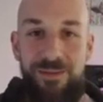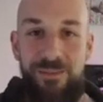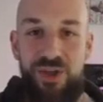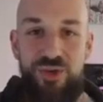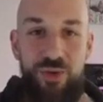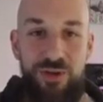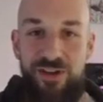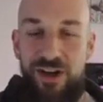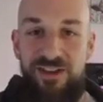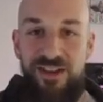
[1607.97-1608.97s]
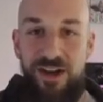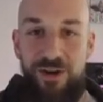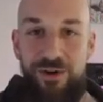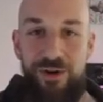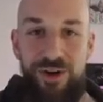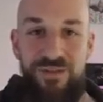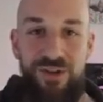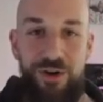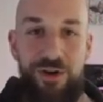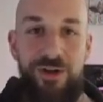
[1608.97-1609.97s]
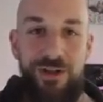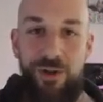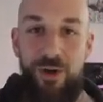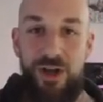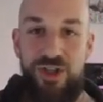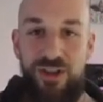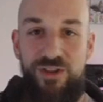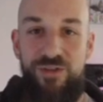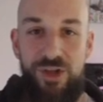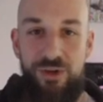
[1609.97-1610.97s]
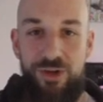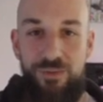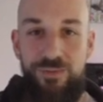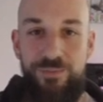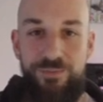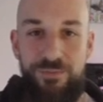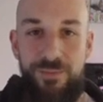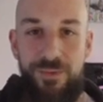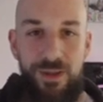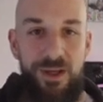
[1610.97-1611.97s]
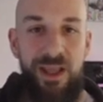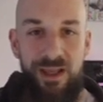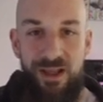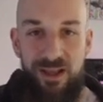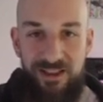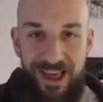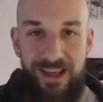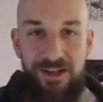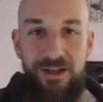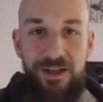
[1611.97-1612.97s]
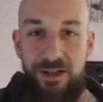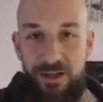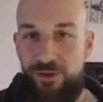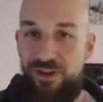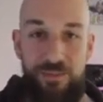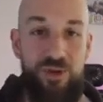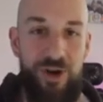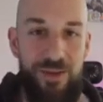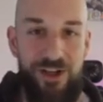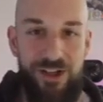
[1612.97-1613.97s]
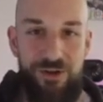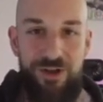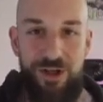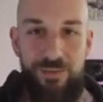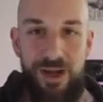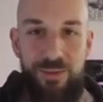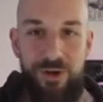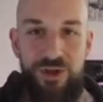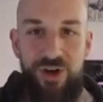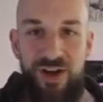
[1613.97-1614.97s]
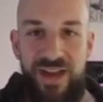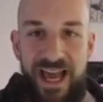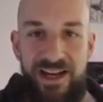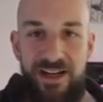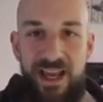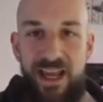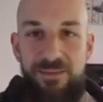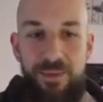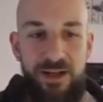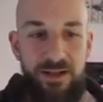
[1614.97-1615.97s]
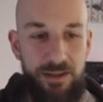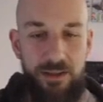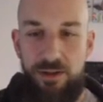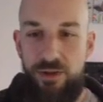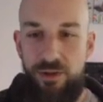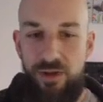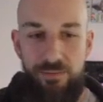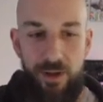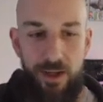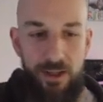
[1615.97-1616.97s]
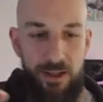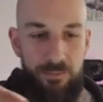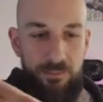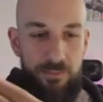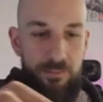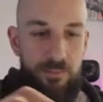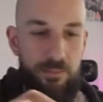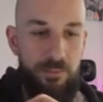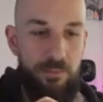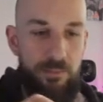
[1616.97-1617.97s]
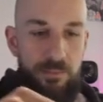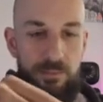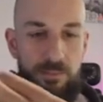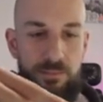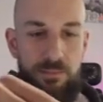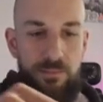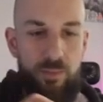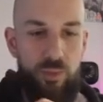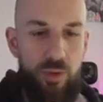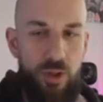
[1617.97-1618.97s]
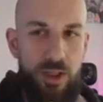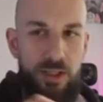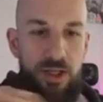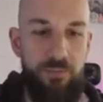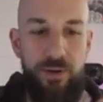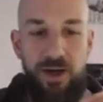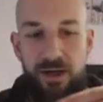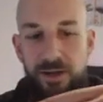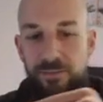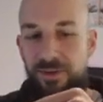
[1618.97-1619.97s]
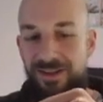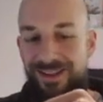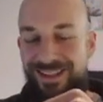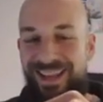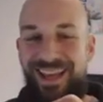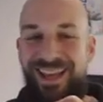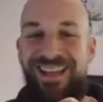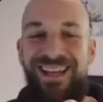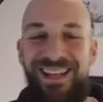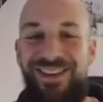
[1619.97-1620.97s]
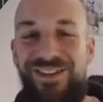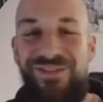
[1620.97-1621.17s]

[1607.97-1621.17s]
mitchschwartz.co, or if you're watching this from YouTube. Second, you can subscribe on YouTube. I'm pretty sure I've added a button to the bottom right. No, bottom. You can